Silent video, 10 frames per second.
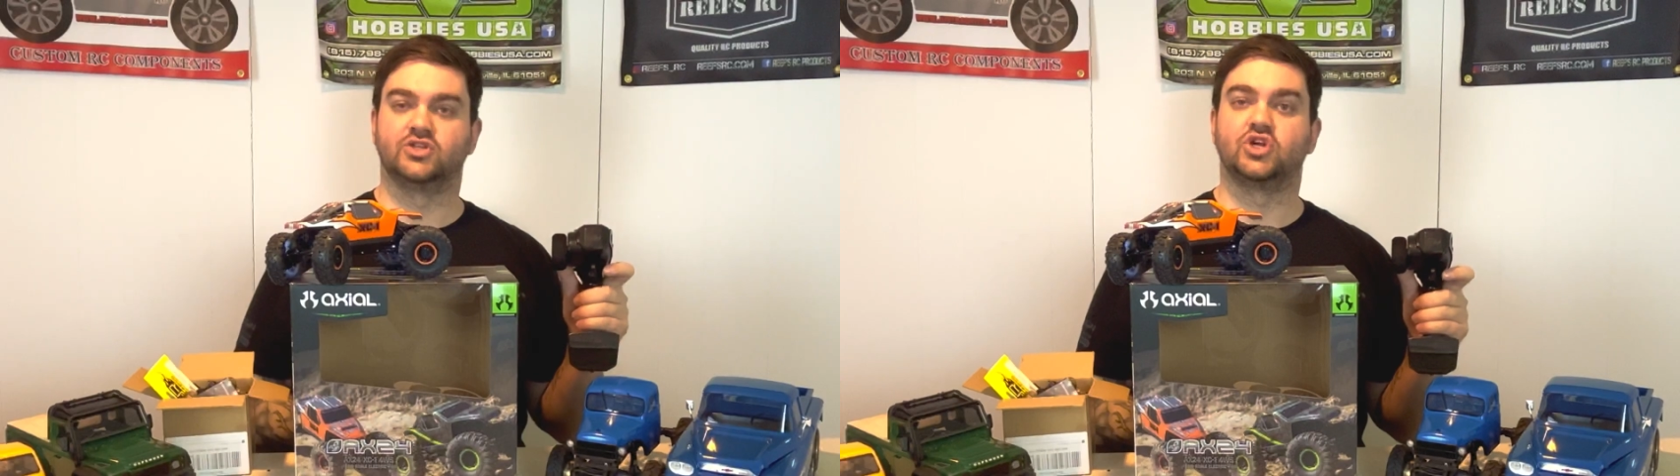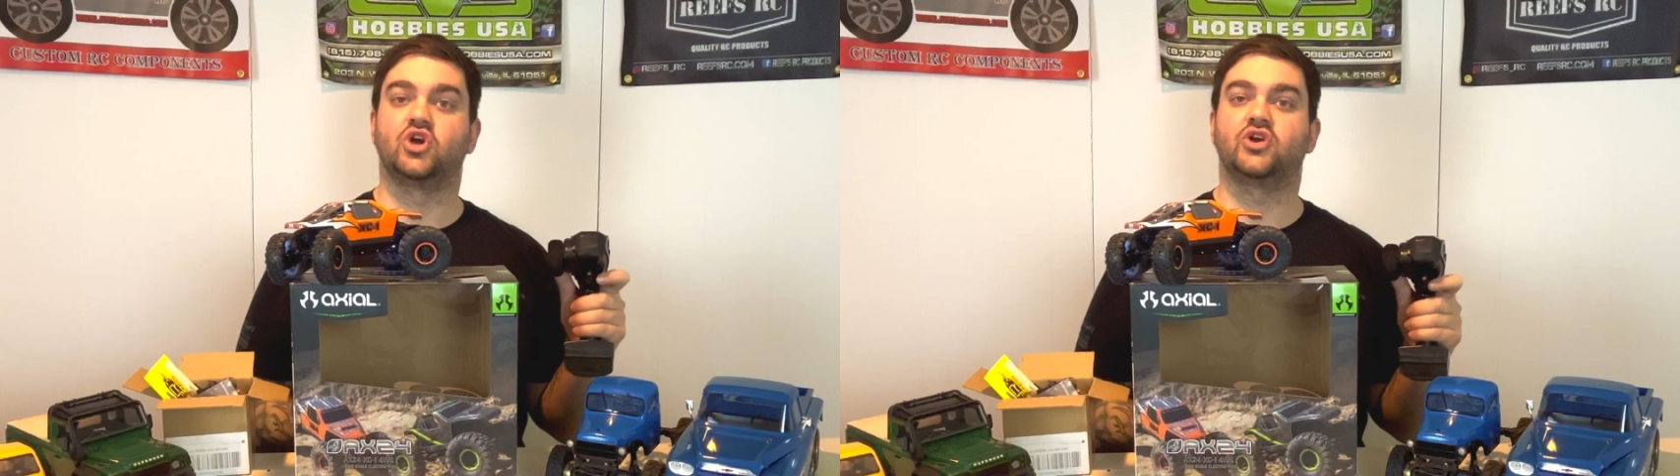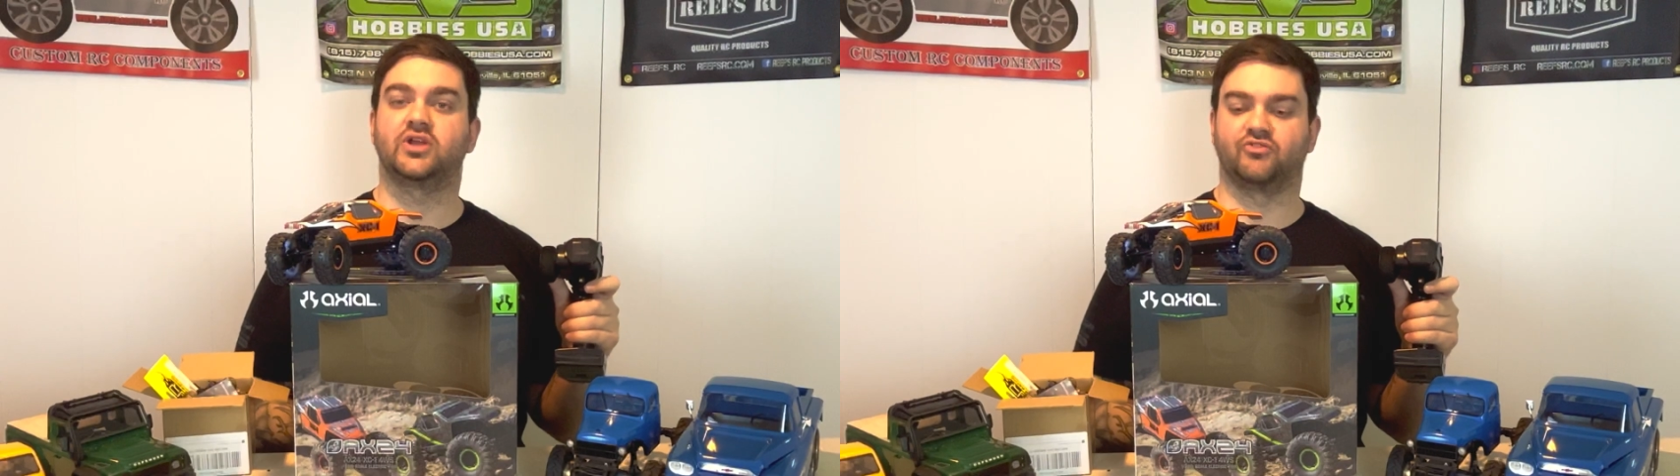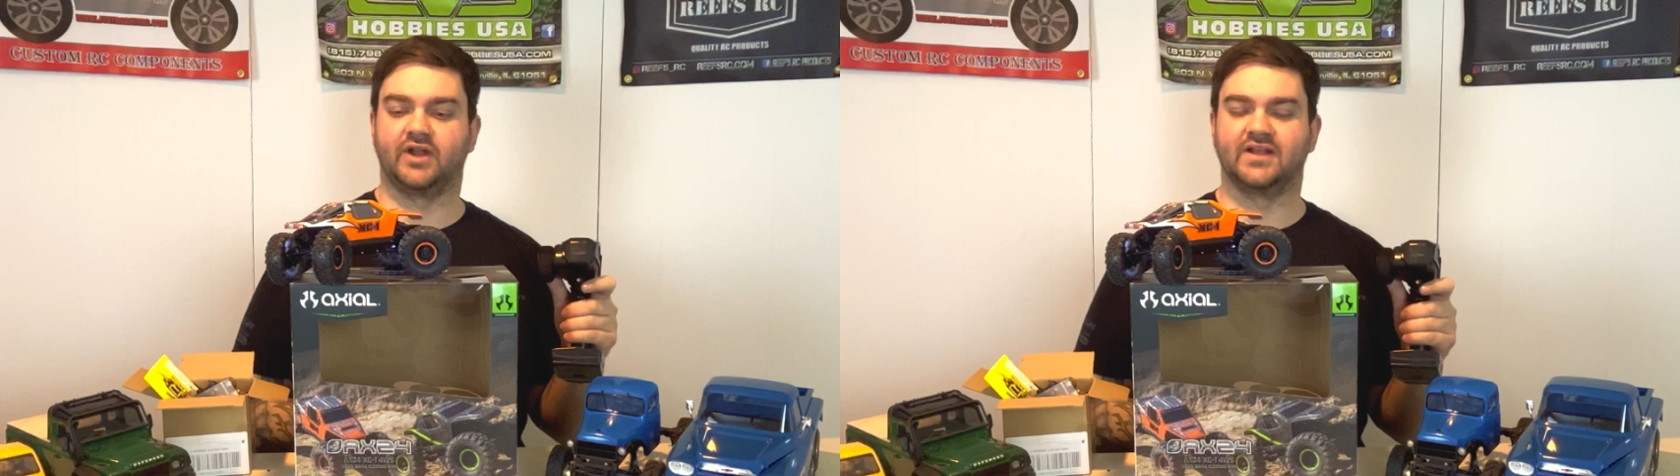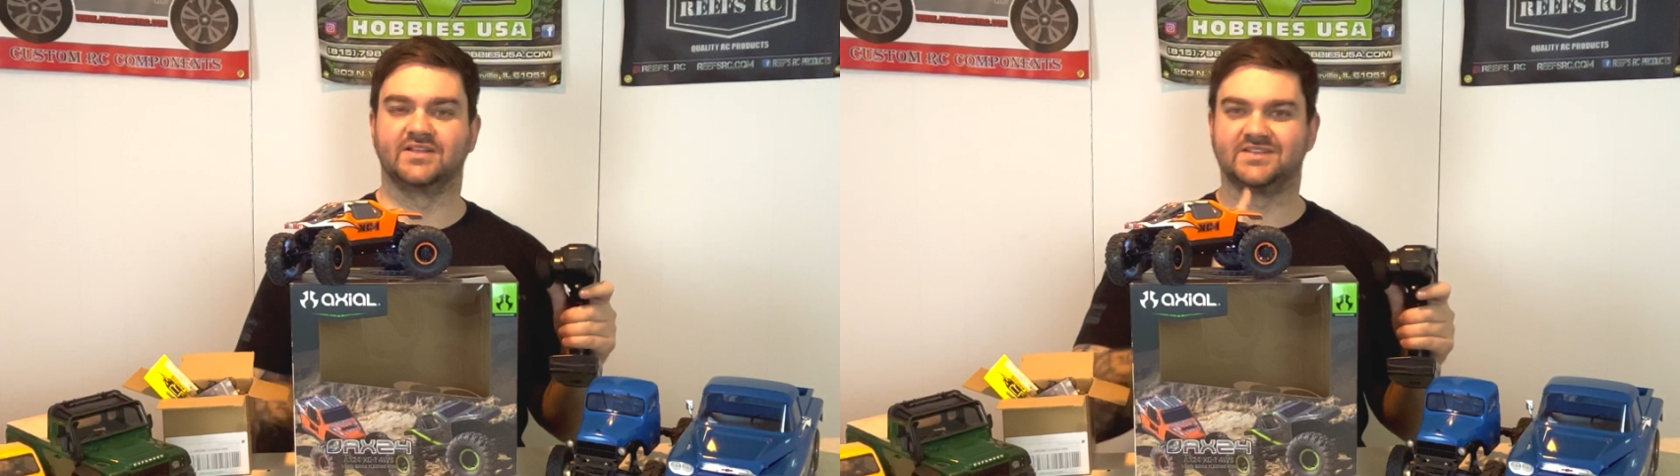turning
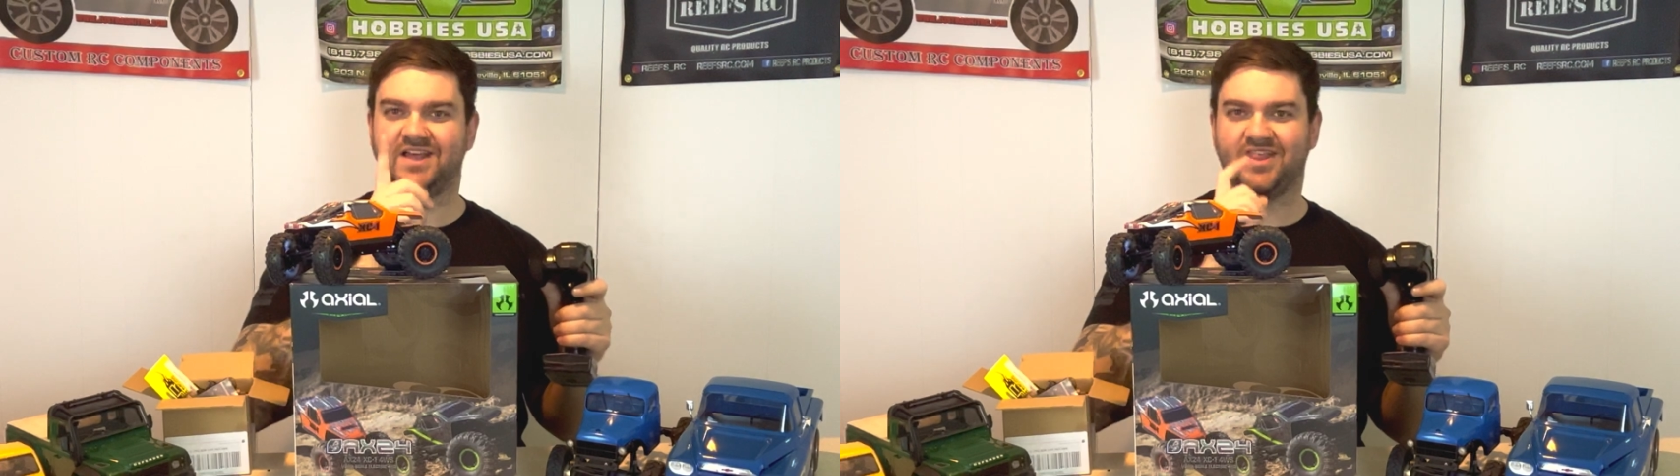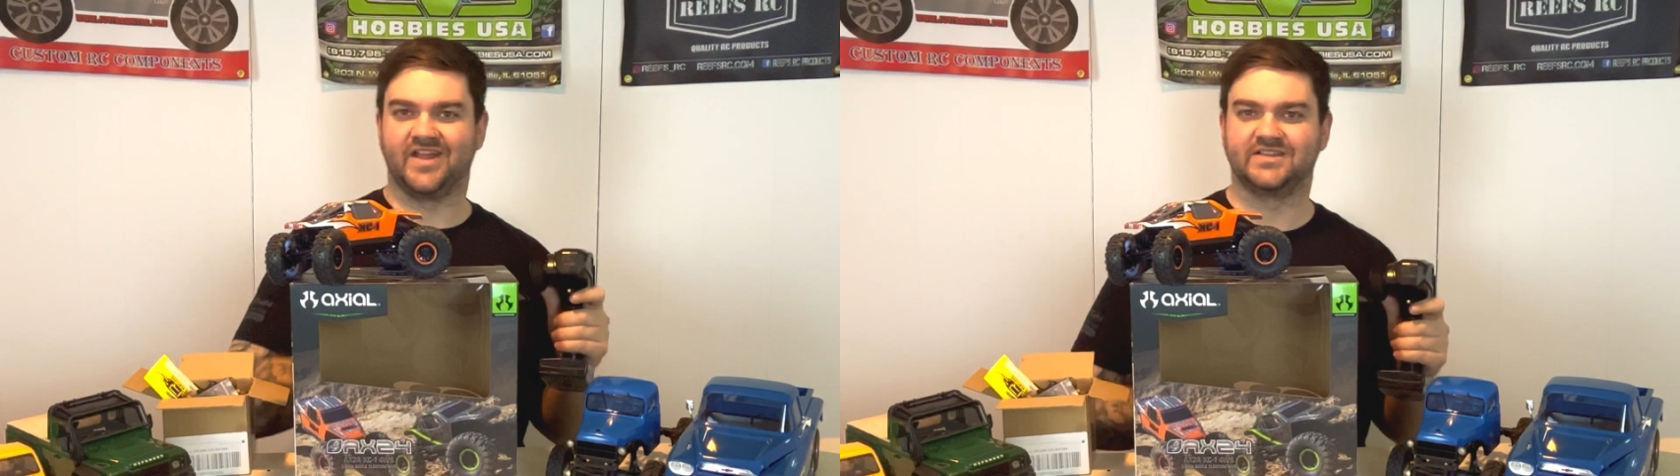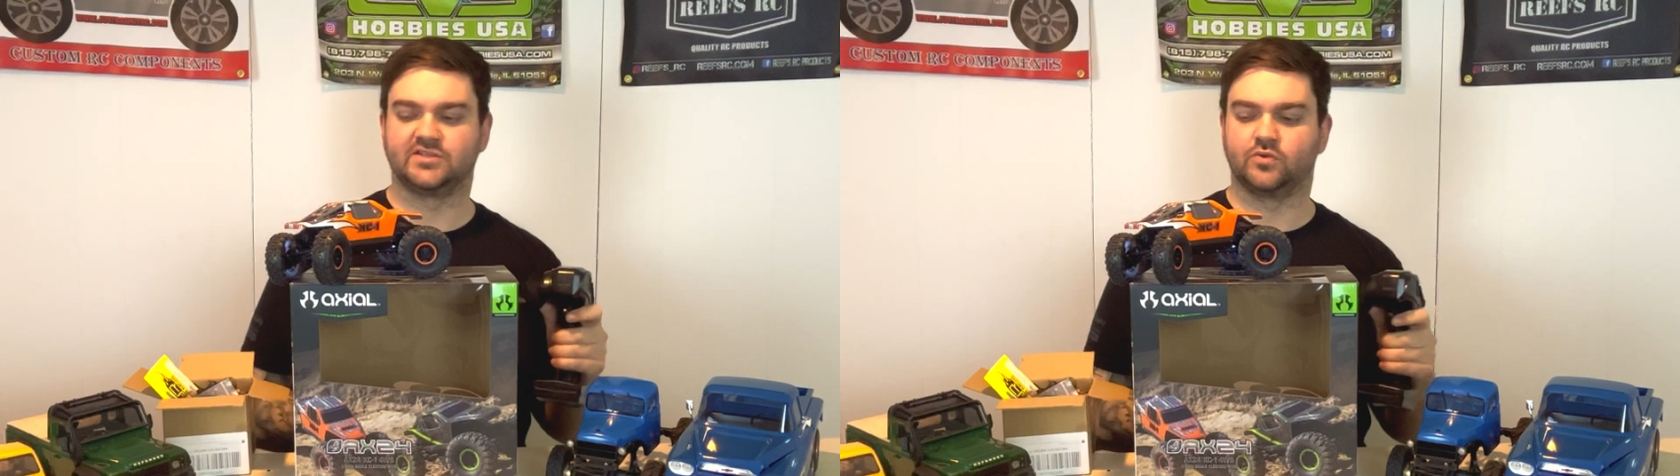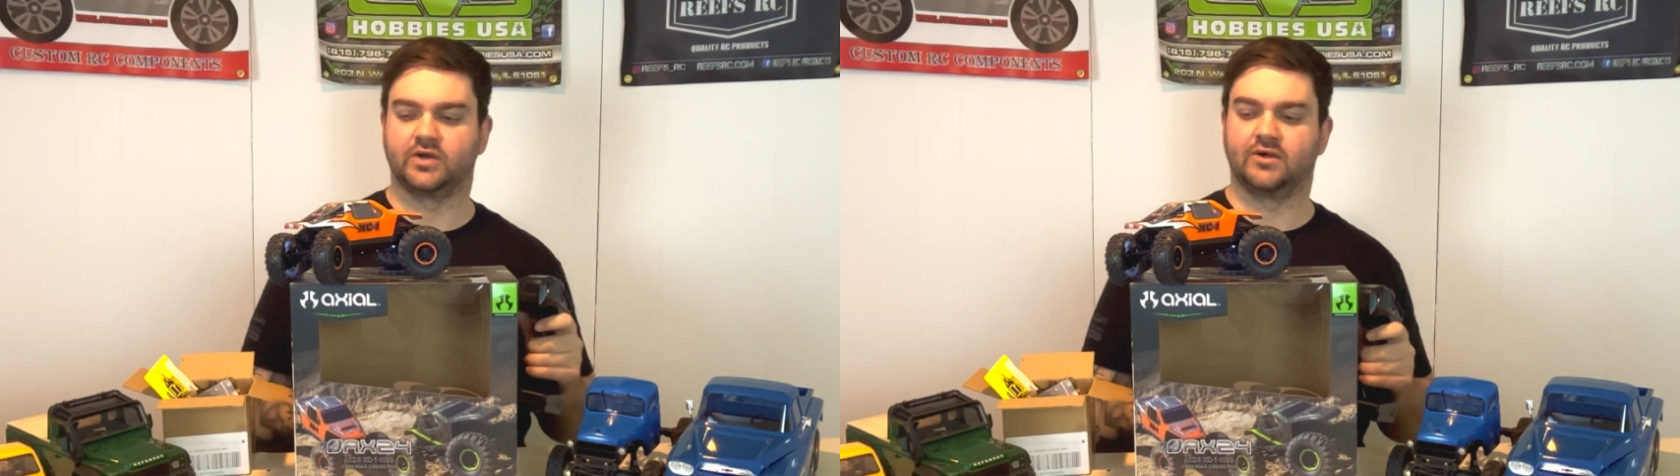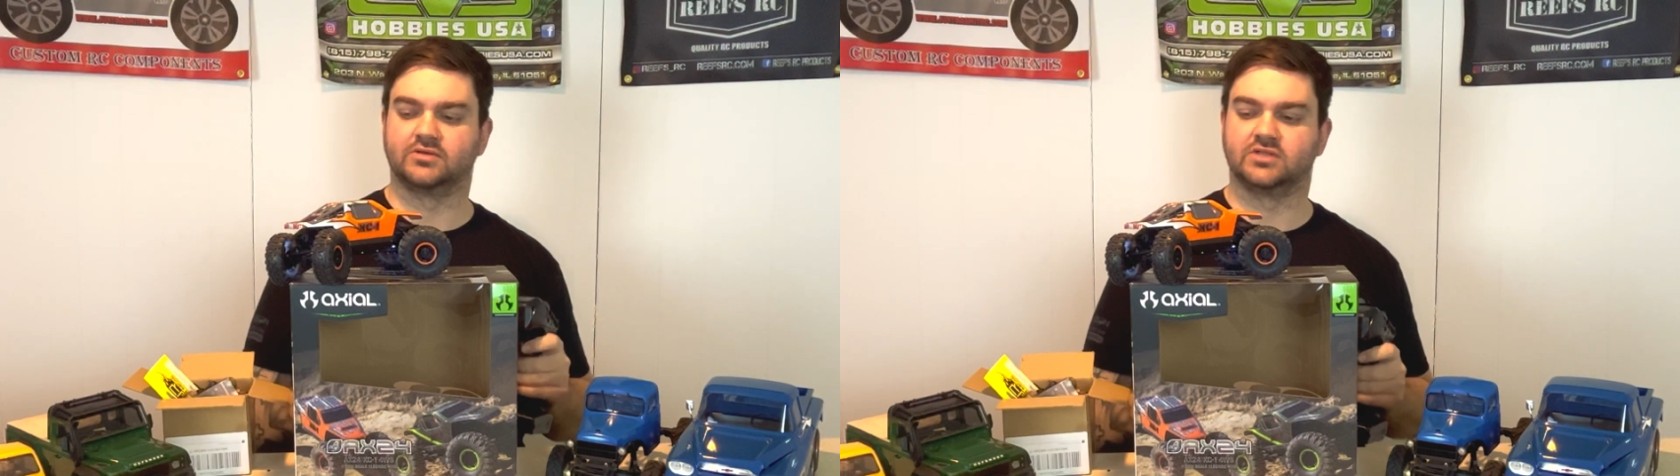radius, that's the word
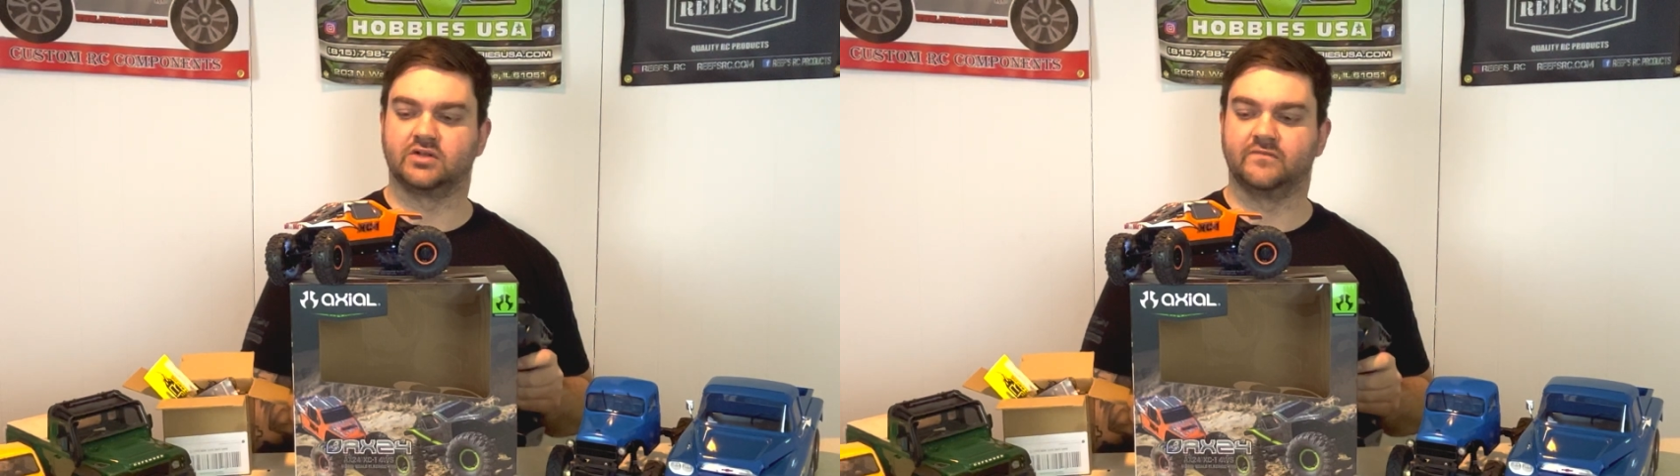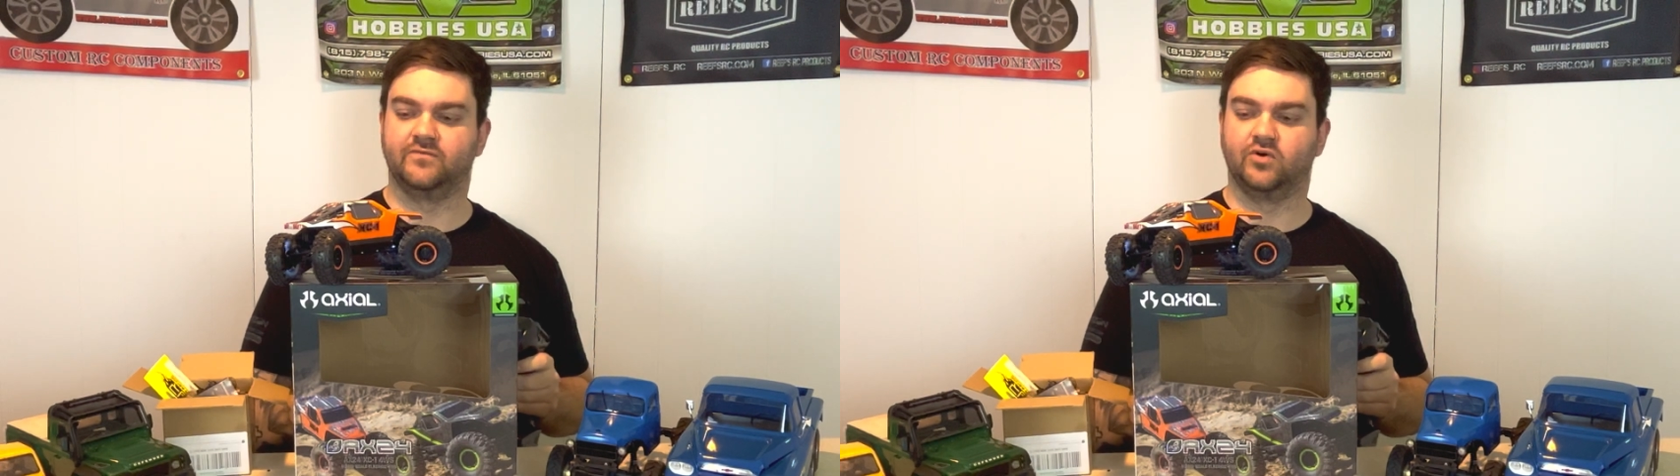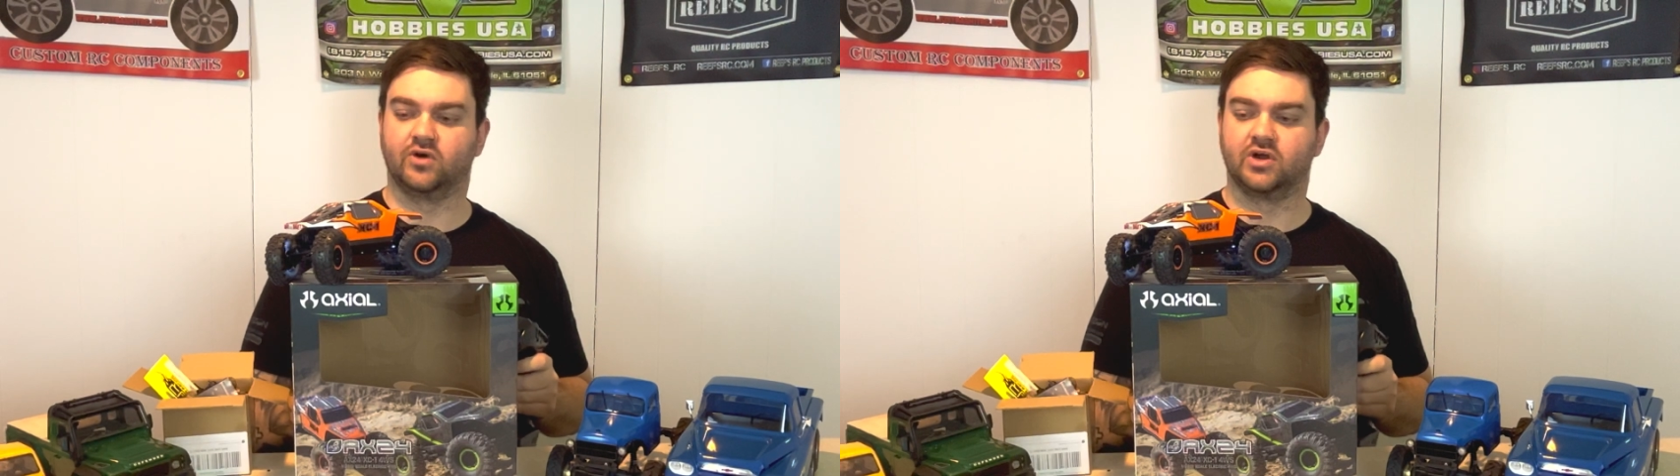I was looking for,